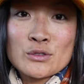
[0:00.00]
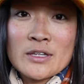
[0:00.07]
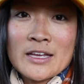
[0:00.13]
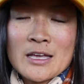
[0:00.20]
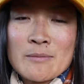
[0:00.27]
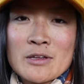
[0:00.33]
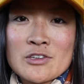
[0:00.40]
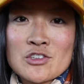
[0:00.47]
Like
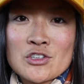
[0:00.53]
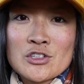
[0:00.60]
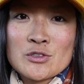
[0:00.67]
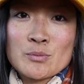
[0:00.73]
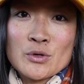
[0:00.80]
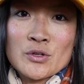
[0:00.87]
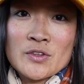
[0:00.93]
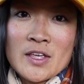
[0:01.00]
I mentioned, his
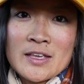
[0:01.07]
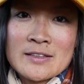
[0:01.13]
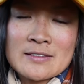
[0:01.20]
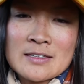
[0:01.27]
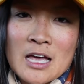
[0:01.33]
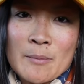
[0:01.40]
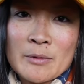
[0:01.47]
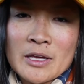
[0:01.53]
birthday is
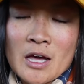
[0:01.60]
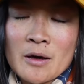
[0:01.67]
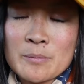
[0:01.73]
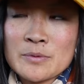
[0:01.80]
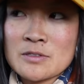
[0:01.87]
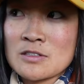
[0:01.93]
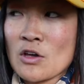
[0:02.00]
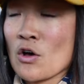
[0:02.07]
coming up,
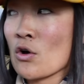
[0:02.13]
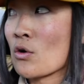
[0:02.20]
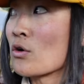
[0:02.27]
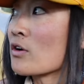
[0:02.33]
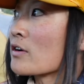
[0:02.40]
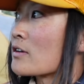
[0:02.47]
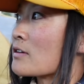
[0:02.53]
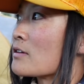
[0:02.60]
so
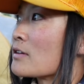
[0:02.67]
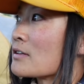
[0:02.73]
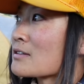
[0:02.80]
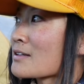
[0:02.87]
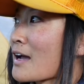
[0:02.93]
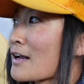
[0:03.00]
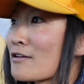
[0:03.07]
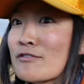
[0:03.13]
it's
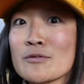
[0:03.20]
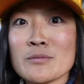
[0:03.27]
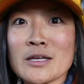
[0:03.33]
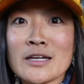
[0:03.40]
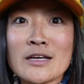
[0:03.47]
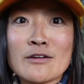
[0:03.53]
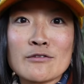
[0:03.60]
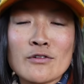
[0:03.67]
kind of a
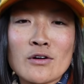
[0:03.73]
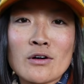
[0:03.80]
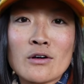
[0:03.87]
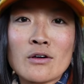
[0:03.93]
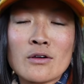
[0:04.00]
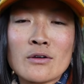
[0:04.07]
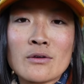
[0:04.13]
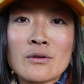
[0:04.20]

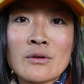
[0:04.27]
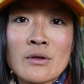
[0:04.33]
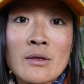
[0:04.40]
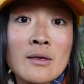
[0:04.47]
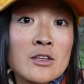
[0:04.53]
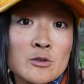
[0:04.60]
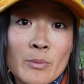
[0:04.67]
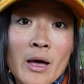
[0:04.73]
meaningful
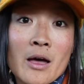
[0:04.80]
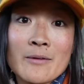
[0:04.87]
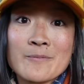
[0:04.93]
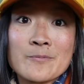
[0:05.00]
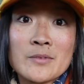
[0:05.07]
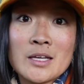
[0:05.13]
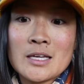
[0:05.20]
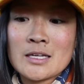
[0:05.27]
spot
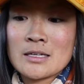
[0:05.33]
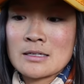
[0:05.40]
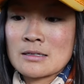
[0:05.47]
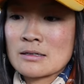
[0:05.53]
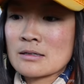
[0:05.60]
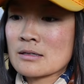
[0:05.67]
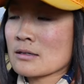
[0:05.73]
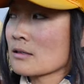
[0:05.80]

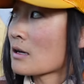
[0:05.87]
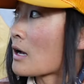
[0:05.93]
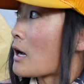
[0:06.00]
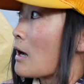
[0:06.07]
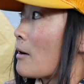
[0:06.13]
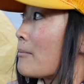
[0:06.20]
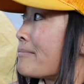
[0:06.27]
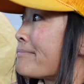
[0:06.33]
and
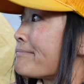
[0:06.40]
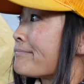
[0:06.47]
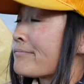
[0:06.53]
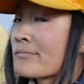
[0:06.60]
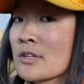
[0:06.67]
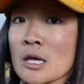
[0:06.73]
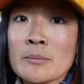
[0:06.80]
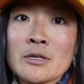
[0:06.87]

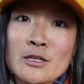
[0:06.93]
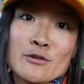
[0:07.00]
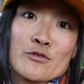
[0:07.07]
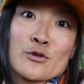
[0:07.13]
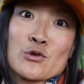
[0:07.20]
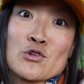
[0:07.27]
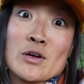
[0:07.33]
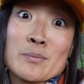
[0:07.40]
a
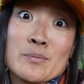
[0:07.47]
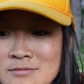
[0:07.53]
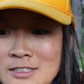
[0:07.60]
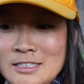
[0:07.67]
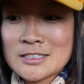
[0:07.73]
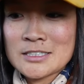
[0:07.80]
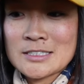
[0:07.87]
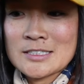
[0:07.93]
meaningful trip.
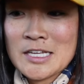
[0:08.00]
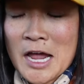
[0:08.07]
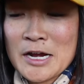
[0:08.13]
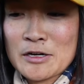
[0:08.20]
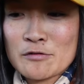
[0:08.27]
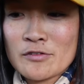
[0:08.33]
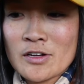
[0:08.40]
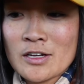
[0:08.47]
It's just
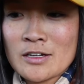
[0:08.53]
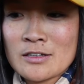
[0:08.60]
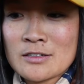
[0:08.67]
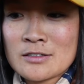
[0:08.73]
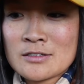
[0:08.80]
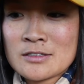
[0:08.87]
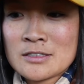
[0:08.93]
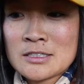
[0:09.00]
kind of a
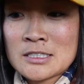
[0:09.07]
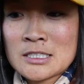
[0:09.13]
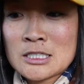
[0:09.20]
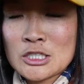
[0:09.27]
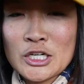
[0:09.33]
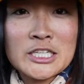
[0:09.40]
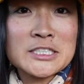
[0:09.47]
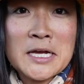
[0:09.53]

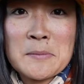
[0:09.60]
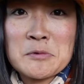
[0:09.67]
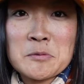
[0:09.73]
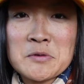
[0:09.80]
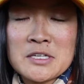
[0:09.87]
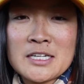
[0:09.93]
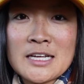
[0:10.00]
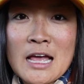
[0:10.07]
great time to
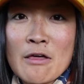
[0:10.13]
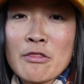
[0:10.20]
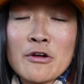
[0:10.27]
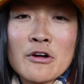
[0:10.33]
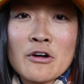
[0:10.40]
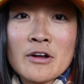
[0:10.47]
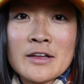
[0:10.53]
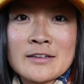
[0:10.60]
be
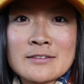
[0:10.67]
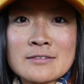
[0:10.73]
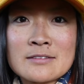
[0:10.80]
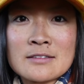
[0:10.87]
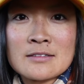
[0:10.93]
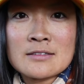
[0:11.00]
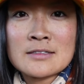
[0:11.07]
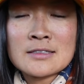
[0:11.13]
together and
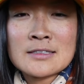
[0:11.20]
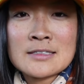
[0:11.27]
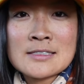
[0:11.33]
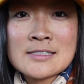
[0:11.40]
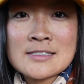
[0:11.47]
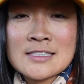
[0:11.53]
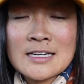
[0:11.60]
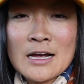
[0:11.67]

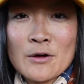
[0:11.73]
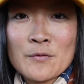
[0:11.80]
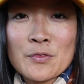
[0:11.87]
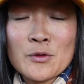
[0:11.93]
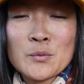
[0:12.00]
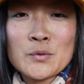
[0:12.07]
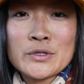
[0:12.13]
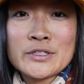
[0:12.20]
sit out in
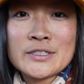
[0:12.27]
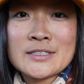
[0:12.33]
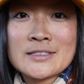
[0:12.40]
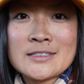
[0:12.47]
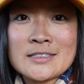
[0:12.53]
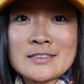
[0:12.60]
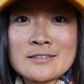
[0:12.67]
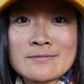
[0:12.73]
the
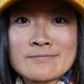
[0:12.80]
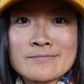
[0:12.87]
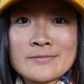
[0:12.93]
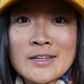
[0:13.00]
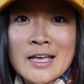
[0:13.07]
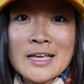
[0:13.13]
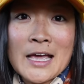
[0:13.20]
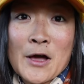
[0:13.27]
woods and
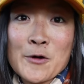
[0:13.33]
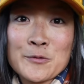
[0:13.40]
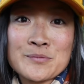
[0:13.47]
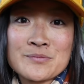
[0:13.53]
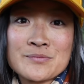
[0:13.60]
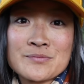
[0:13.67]
hang out.